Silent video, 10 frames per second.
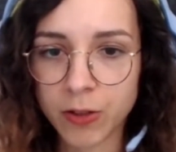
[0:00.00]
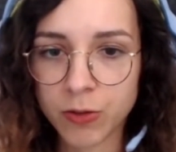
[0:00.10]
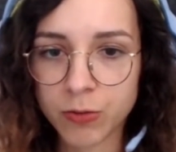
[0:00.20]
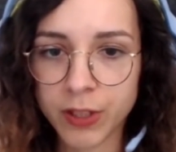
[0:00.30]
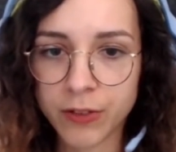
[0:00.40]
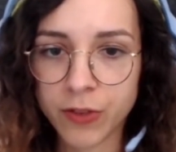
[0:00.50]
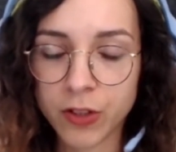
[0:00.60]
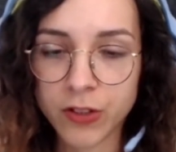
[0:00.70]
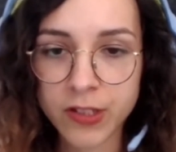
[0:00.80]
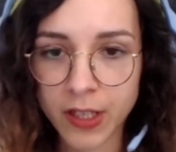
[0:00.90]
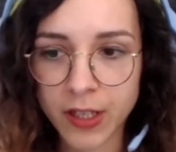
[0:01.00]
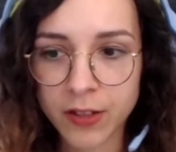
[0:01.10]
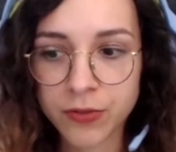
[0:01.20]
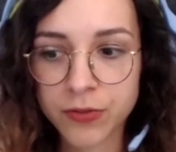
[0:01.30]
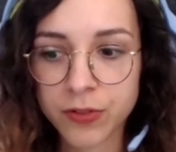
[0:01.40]
with the
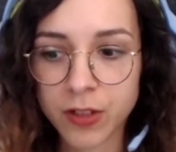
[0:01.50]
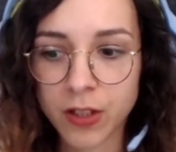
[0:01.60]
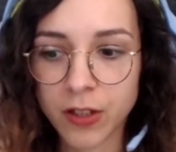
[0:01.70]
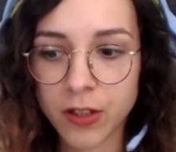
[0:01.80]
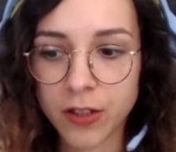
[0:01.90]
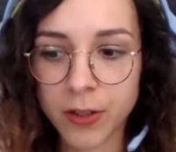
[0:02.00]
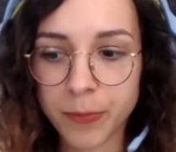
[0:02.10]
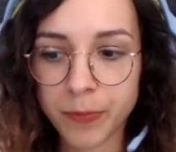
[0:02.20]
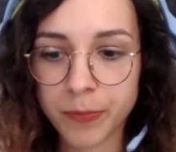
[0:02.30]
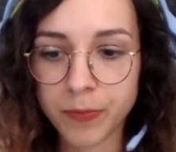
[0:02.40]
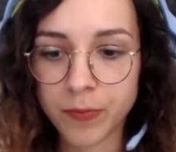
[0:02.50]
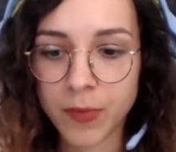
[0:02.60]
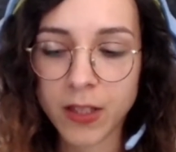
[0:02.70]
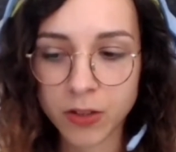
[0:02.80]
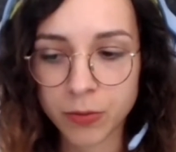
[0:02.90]
staff,
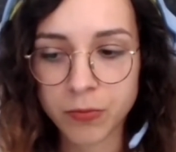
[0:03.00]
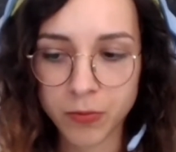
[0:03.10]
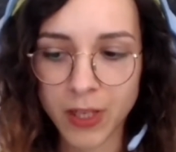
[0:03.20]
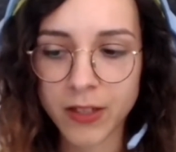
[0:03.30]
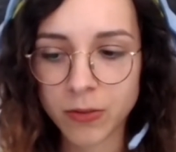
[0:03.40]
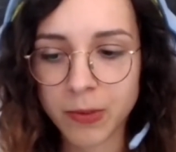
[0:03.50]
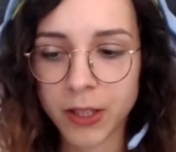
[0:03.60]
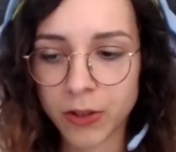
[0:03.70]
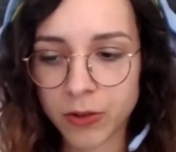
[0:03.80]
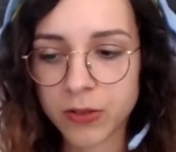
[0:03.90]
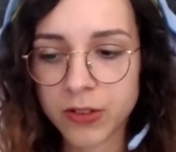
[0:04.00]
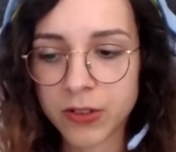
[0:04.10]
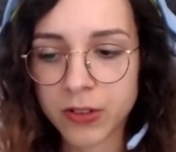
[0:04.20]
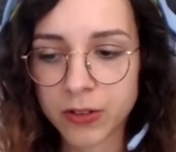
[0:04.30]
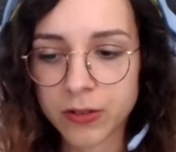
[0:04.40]
as a player
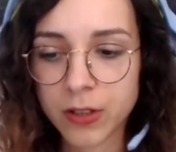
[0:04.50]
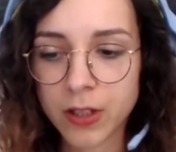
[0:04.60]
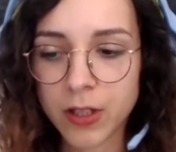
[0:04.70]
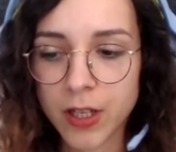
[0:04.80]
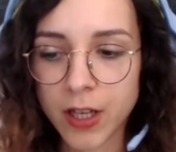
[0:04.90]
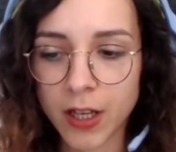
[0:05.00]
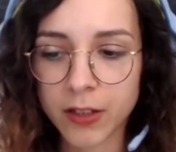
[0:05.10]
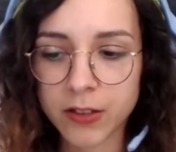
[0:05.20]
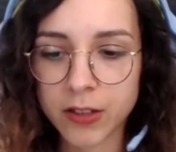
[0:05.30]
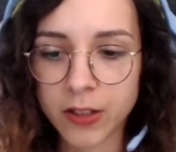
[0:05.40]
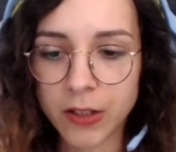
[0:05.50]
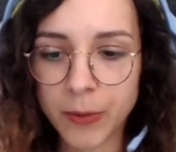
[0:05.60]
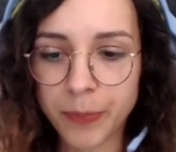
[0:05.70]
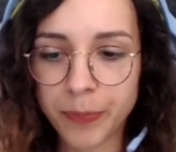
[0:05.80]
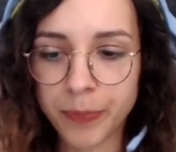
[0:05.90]
also, and
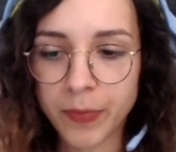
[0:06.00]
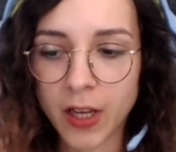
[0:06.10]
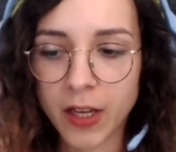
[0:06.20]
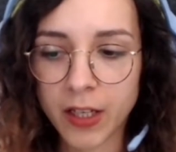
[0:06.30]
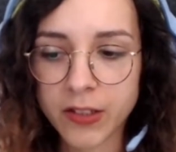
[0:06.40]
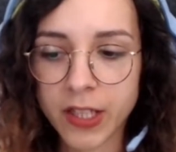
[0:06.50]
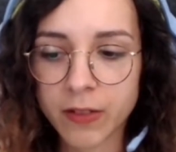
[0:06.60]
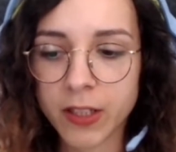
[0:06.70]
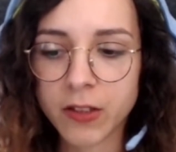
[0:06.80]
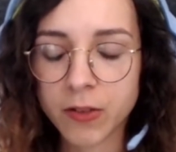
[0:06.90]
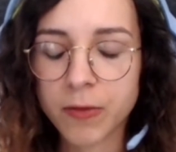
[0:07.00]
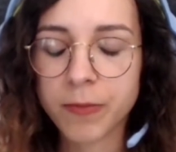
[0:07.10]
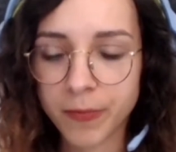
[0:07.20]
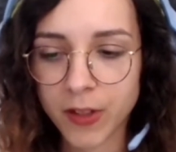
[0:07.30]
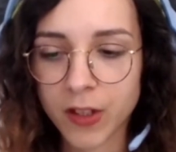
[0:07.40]
I can say that
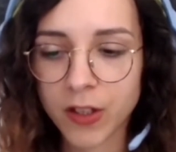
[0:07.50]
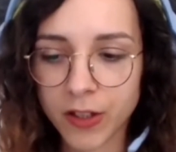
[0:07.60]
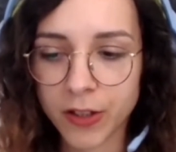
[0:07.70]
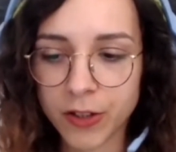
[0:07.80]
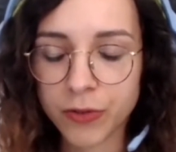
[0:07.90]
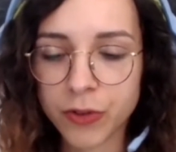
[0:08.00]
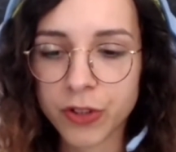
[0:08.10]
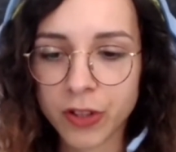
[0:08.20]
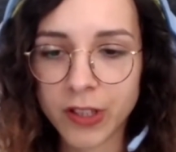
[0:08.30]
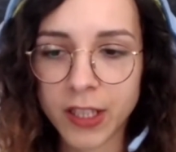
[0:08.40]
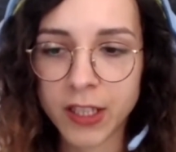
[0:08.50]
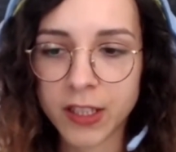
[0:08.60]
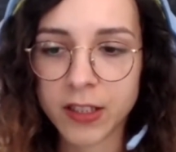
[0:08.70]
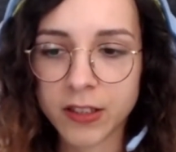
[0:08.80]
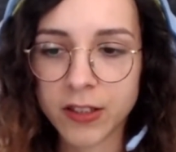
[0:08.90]

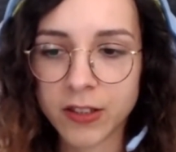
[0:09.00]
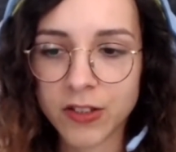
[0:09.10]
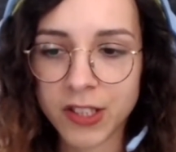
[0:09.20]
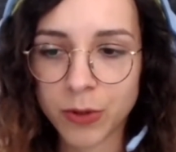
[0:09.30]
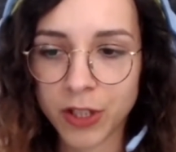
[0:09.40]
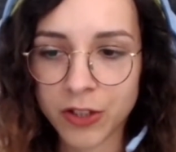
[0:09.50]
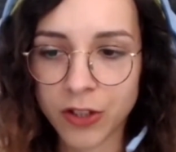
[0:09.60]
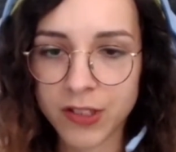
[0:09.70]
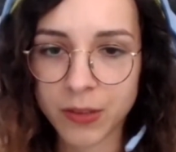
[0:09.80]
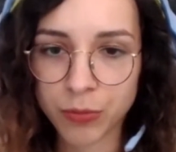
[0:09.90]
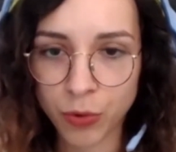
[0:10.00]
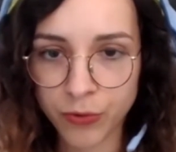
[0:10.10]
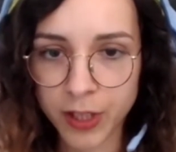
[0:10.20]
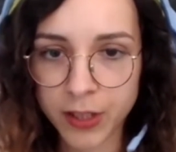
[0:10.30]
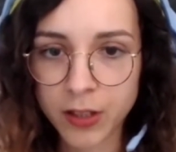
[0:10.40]
fortunately the situation is
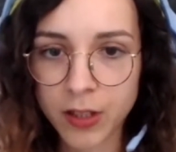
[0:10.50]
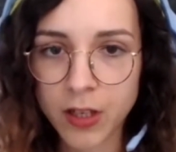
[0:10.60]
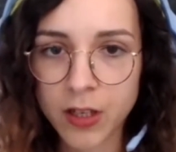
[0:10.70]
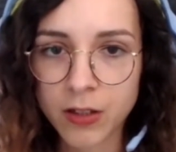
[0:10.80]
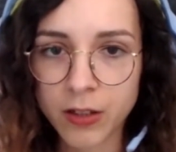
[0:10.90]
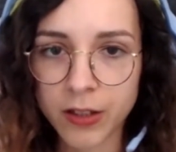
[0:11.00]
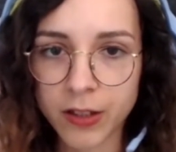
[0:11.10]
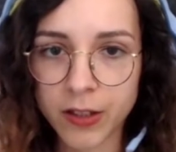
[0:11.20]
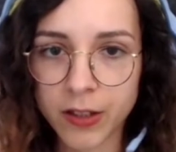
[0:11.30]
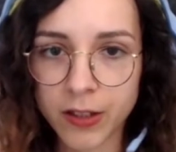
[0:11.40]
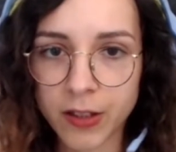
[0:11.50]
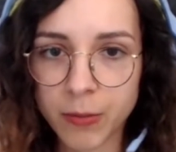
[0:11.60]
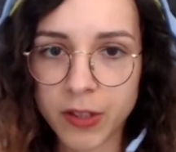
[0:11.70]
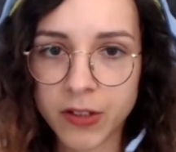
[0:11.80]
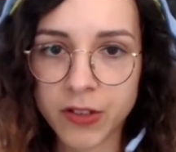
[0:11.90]
improving.
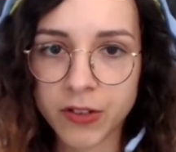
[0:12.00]
But